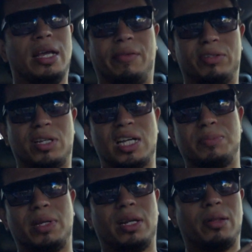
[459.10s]
The
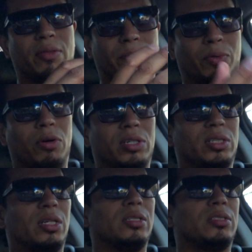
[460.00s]
giants meaning the
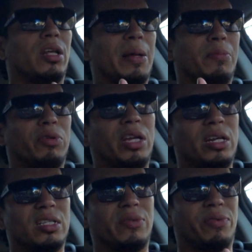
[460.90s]
Porsches, the
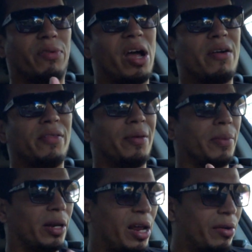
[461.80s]
Lamborghini, the Ferrari, the
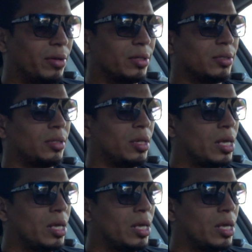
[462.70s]
McLarens.